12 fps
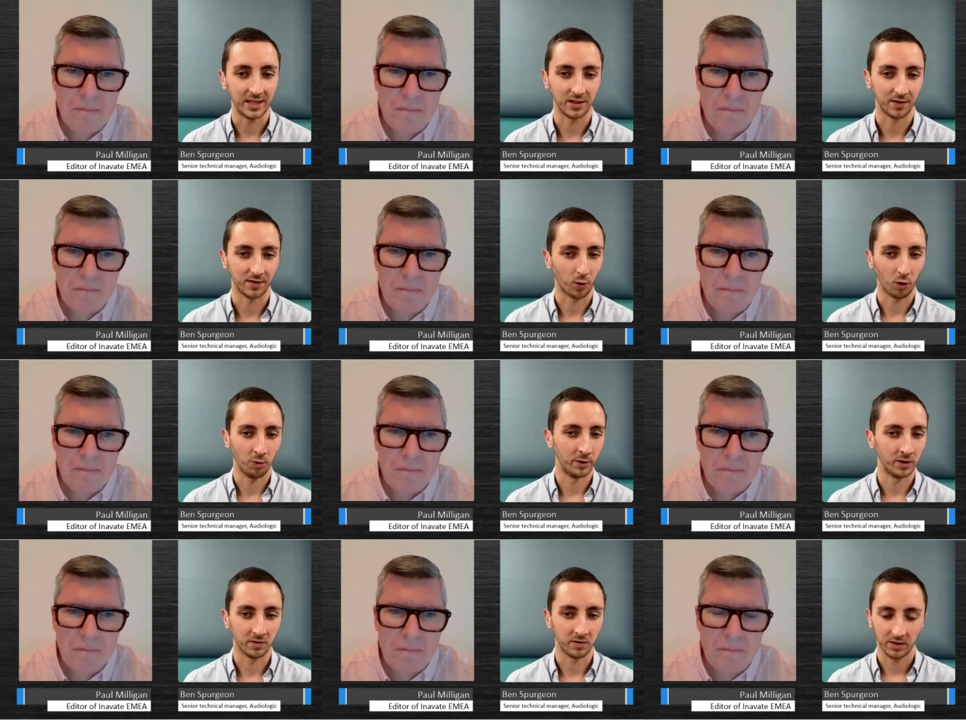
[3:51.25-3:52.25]
Speaker 1: ease of
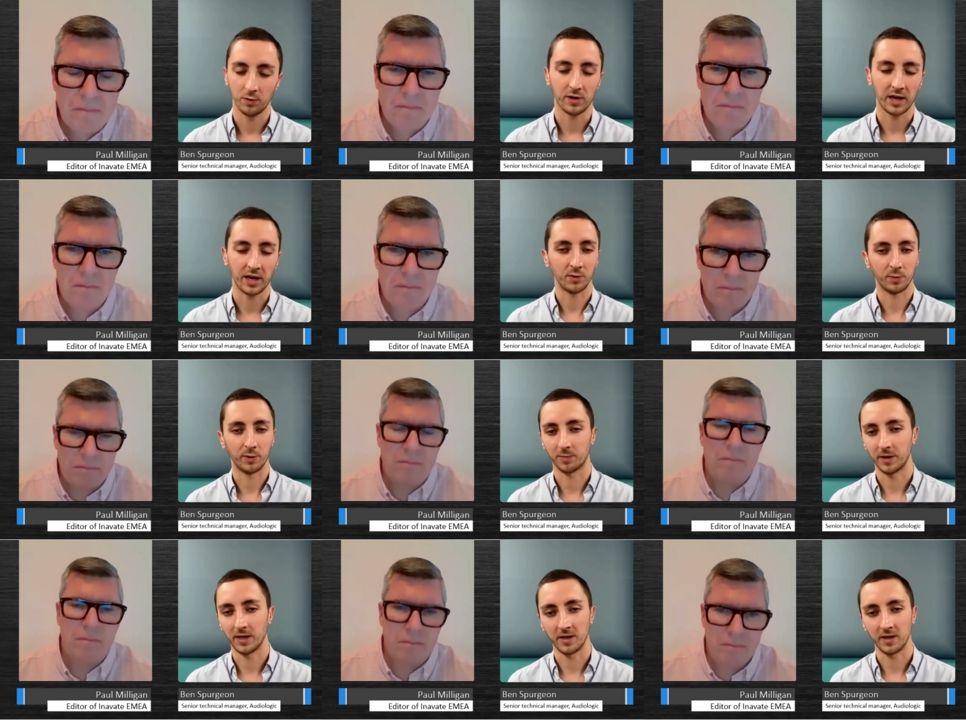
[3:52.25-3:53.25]
deployment. Single cable per
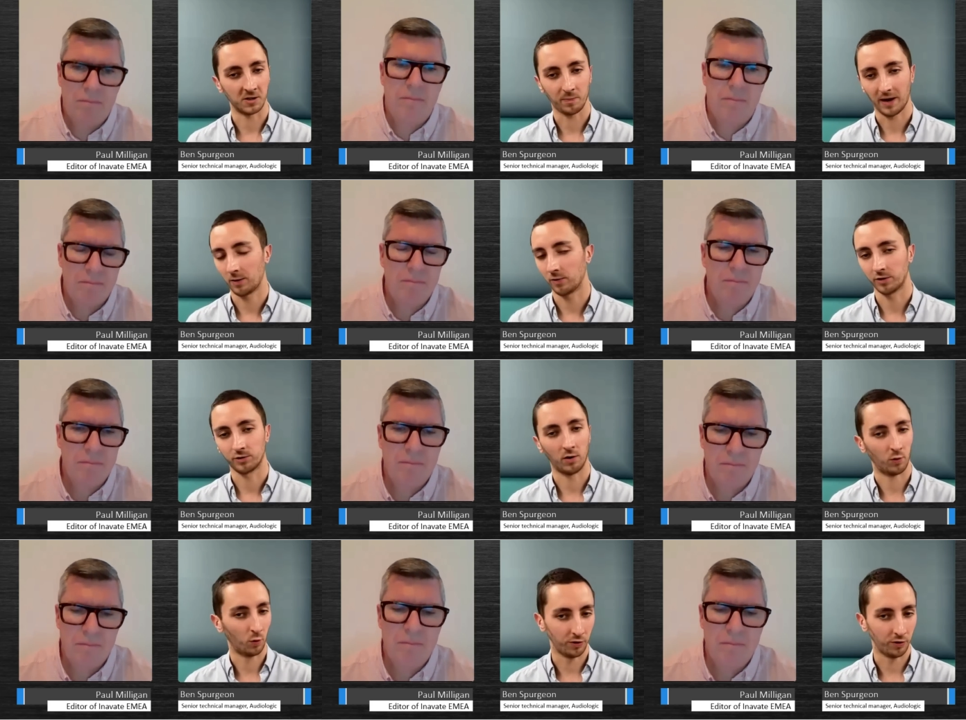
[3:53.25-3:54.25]
speaker is power
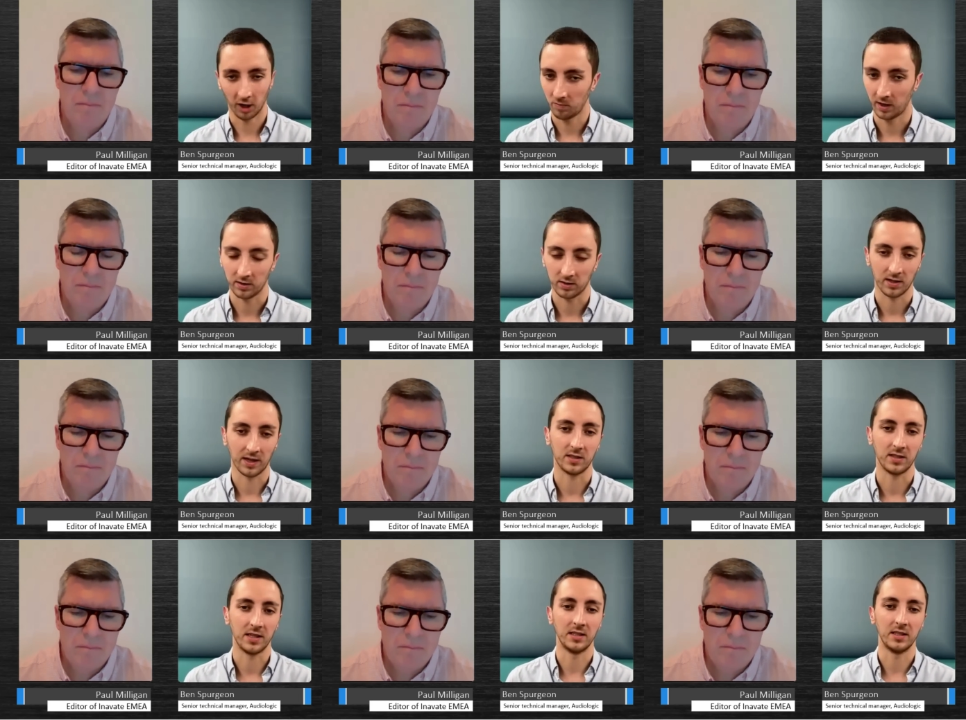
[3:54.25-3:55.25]
controlled audio. That's
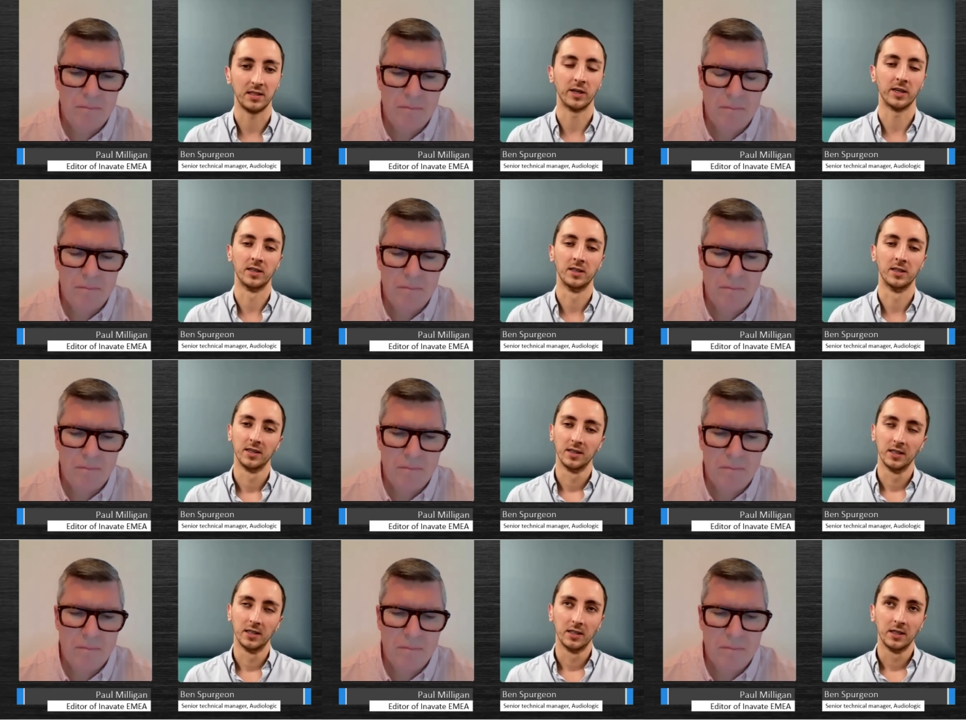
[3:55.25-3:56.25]
that's the easy winner.
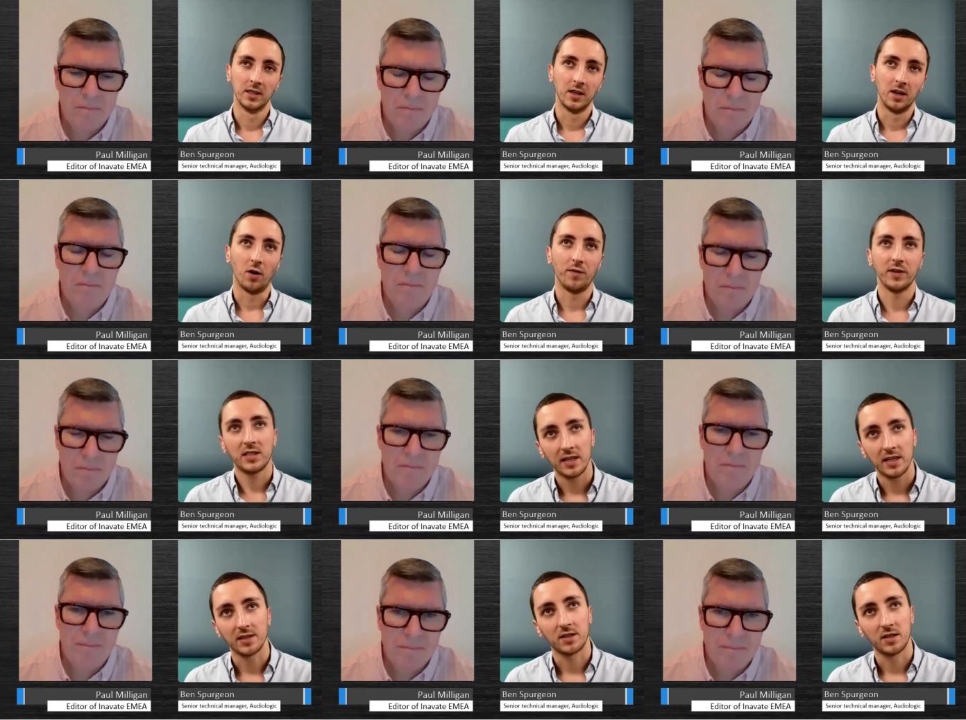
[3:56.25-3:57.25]

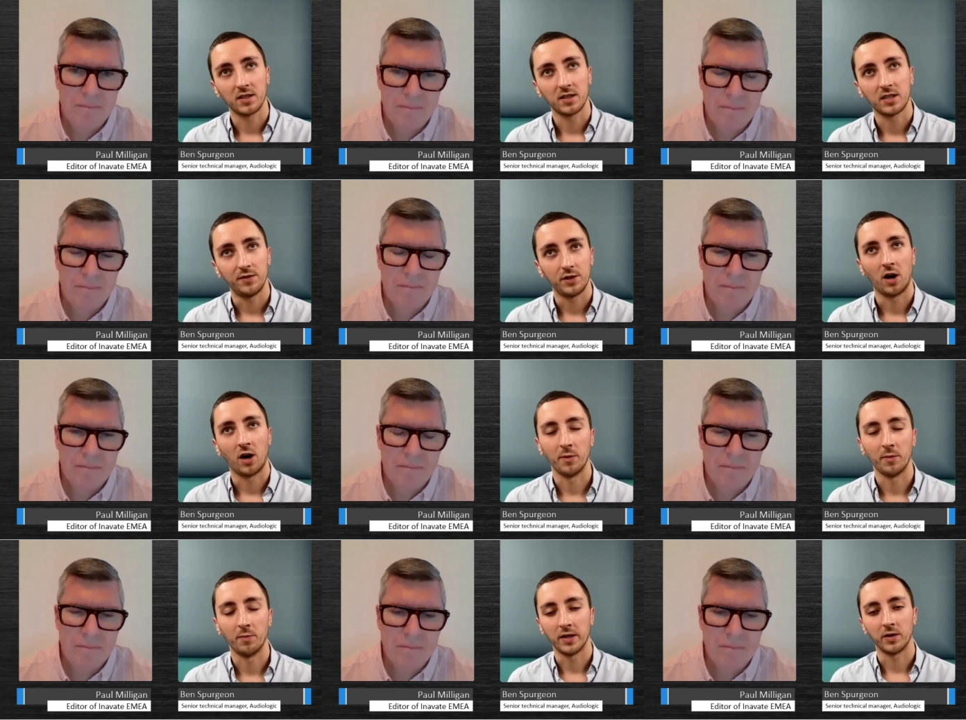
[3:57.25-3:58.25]
Obviously, that's going to save you
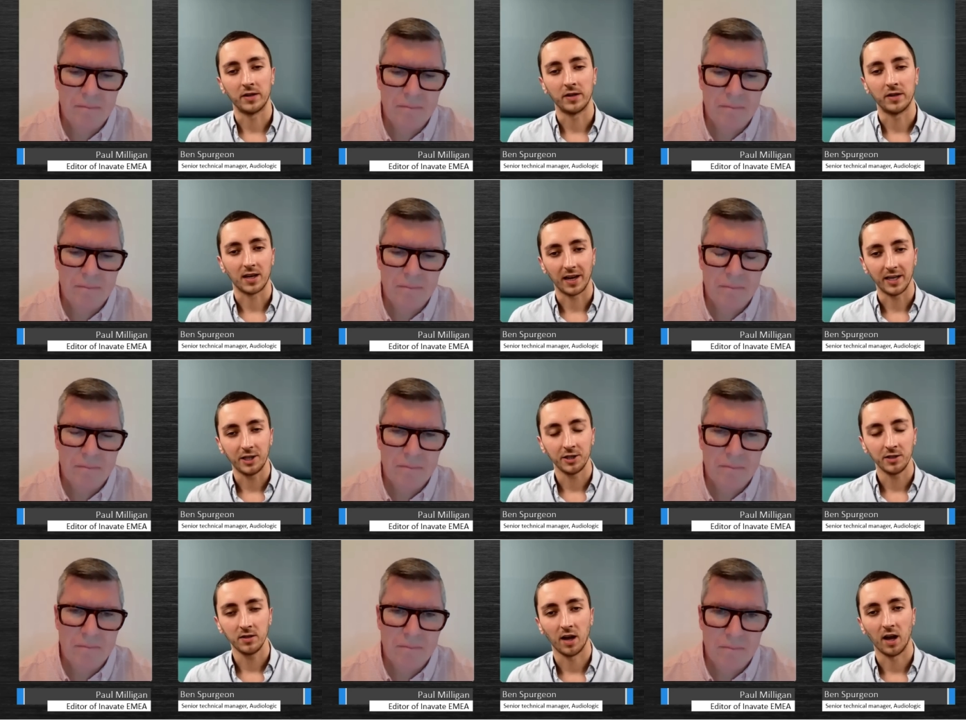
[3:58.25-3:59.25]
time and money on
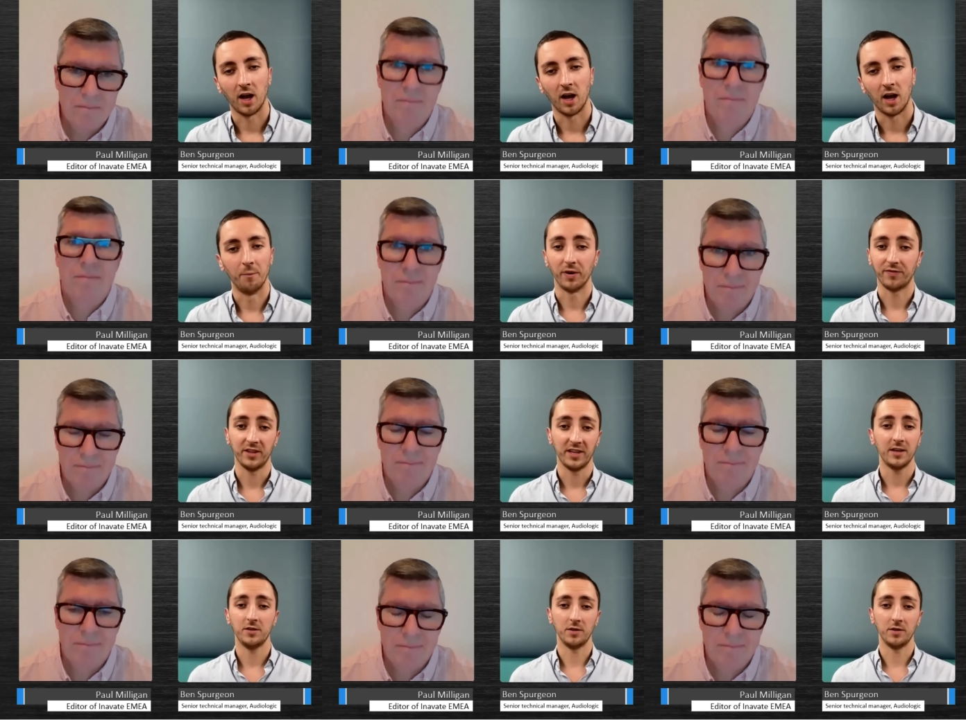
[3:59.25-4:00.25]
installation. Um, but for
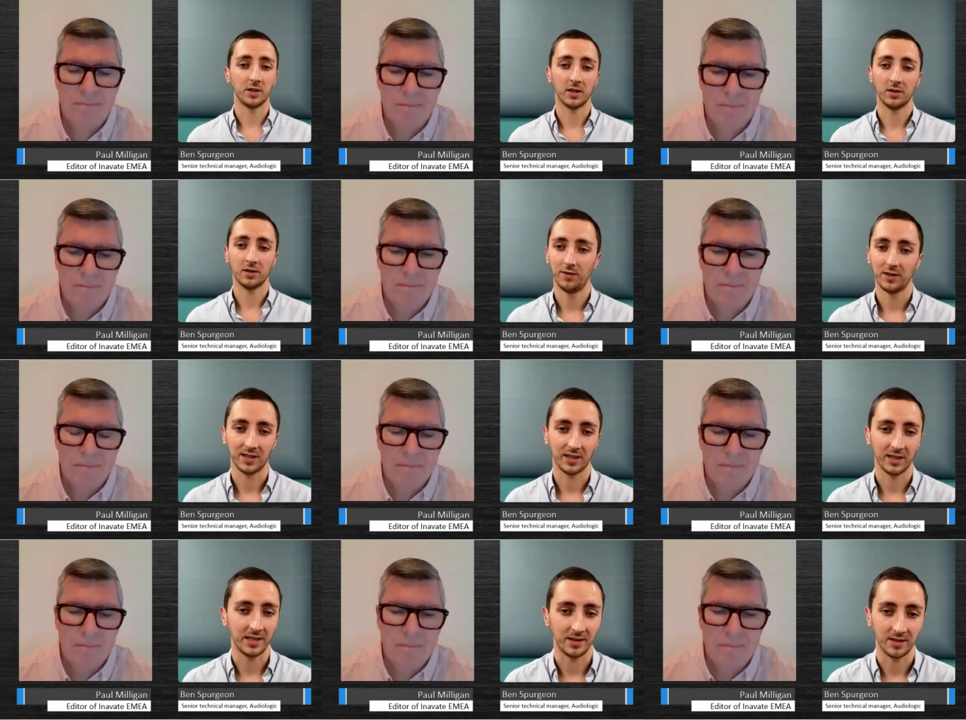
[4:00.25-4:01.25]
the end user,
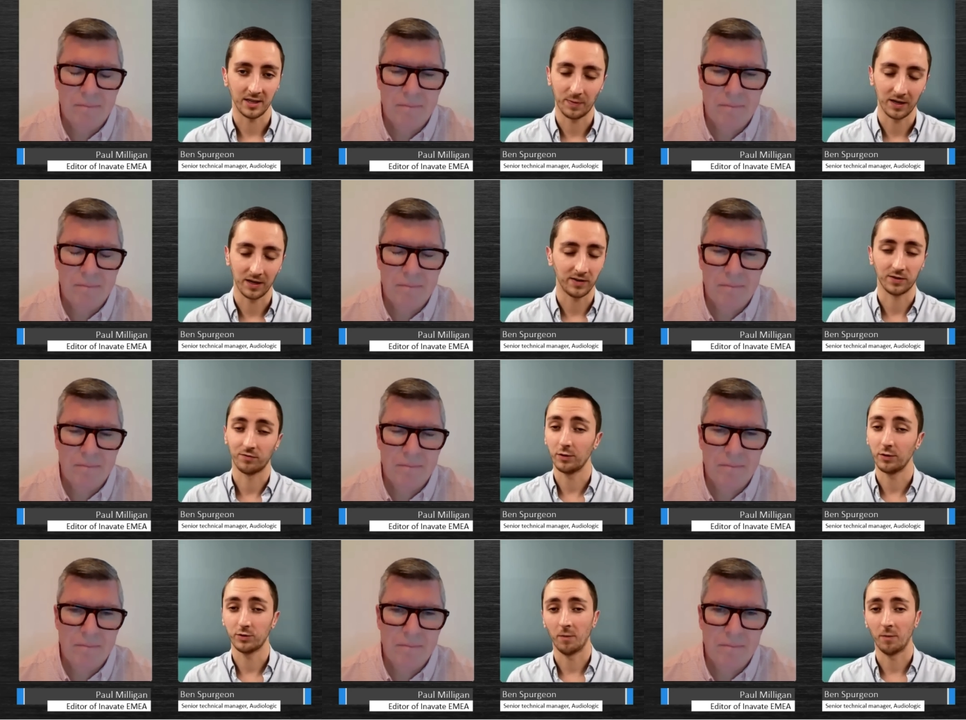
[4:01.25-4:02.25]
obviously, there's benefits of
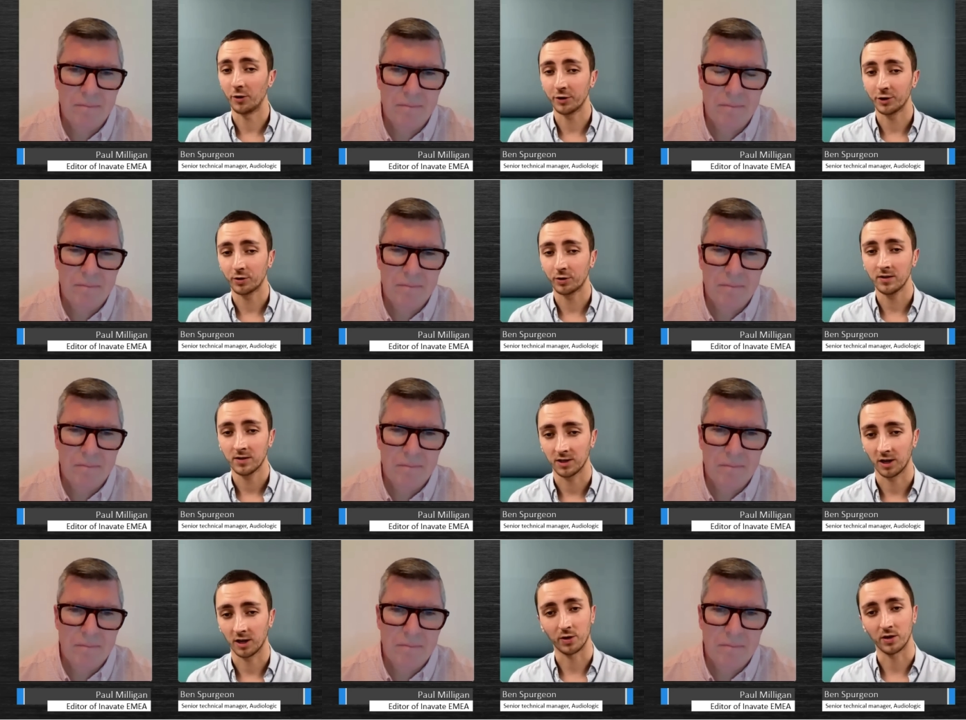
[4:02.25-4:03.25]
real time monitoring.
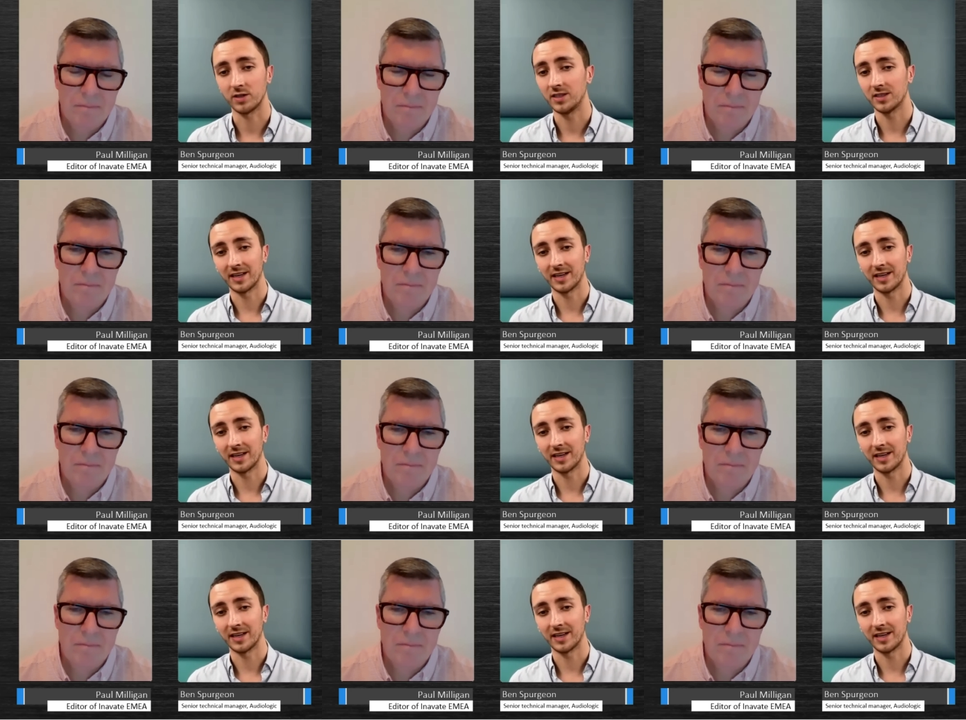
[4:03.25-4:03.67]
So, because these are